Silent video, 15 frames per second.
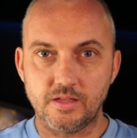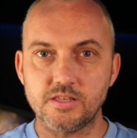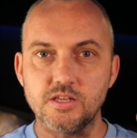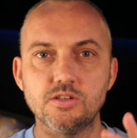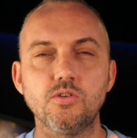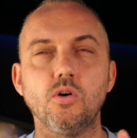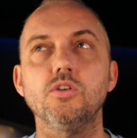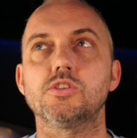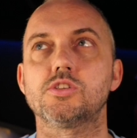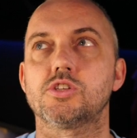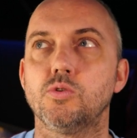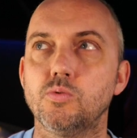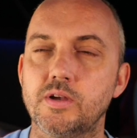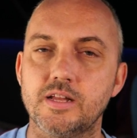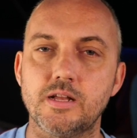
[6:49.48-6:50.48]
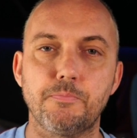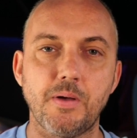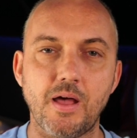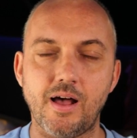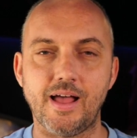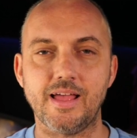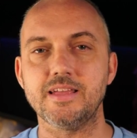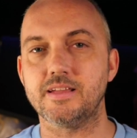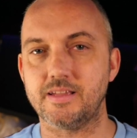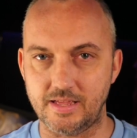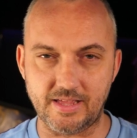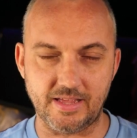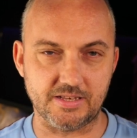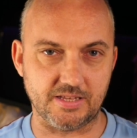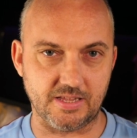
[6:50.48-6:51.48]
you're not talking about a
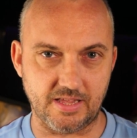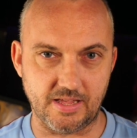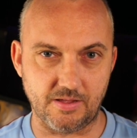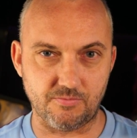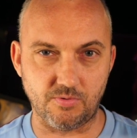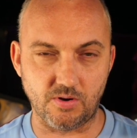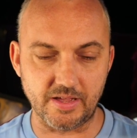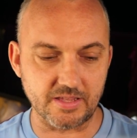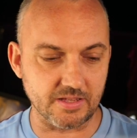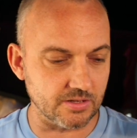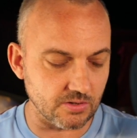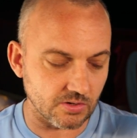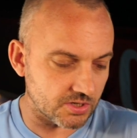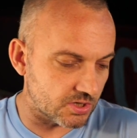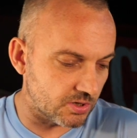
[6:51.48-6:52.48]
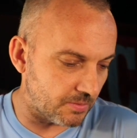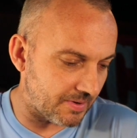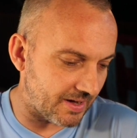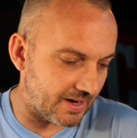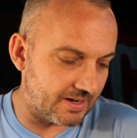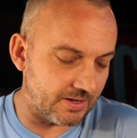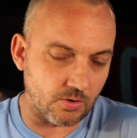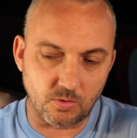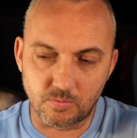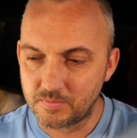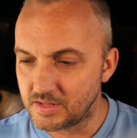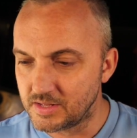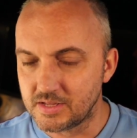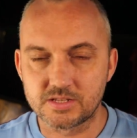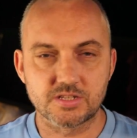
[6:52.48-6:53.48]
kid here, right? You're not talking about a
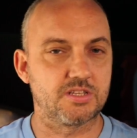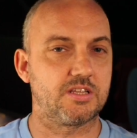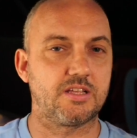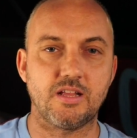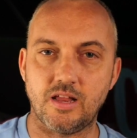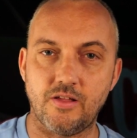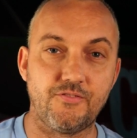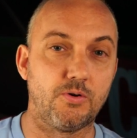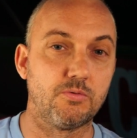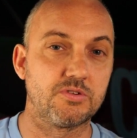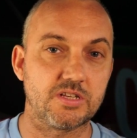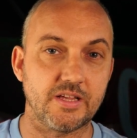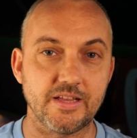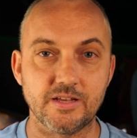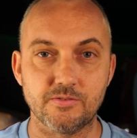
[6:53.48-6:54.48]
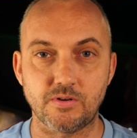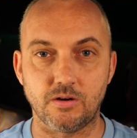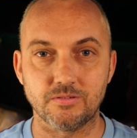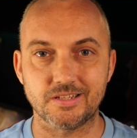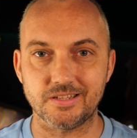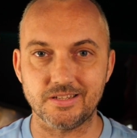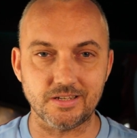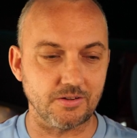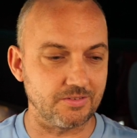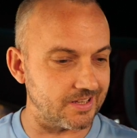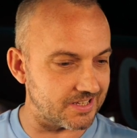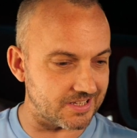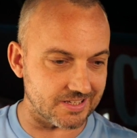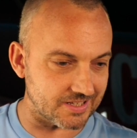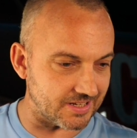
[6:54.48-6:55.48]
little skinny 14-year-old. You know,
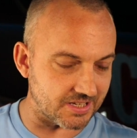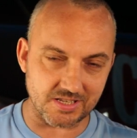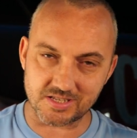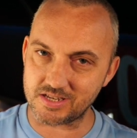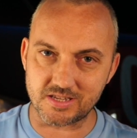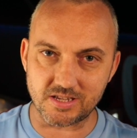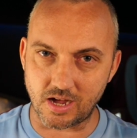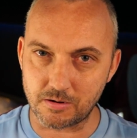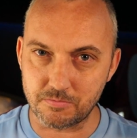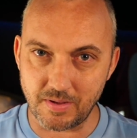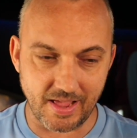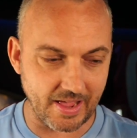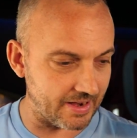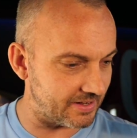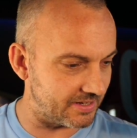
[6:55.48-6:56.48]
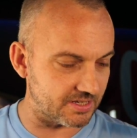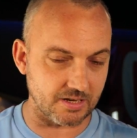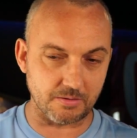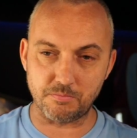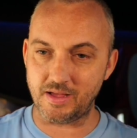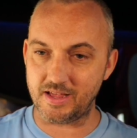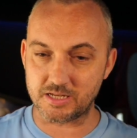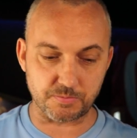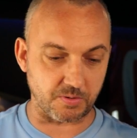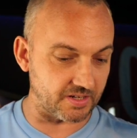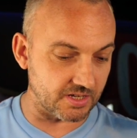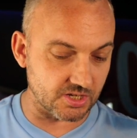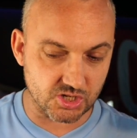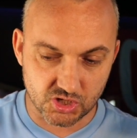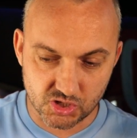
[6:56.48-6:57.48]
this is a young man. He's in a man's
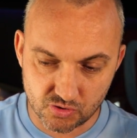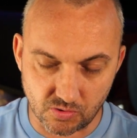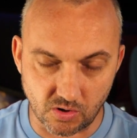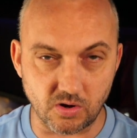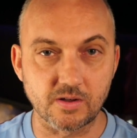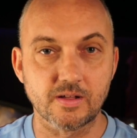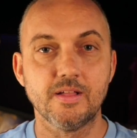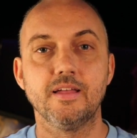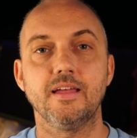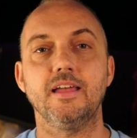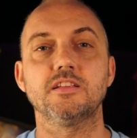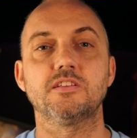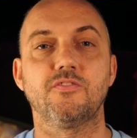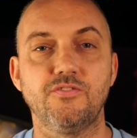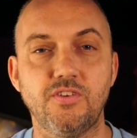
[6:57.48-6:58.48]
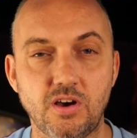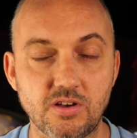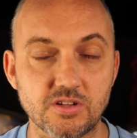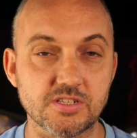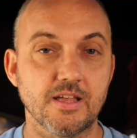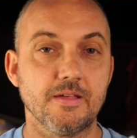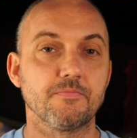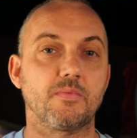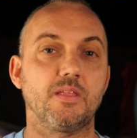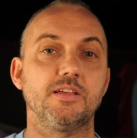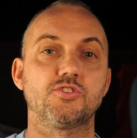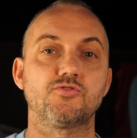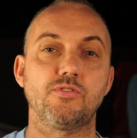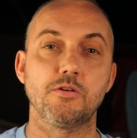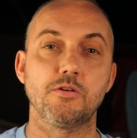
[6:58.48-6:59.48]
body. He's strong. He's fast. He's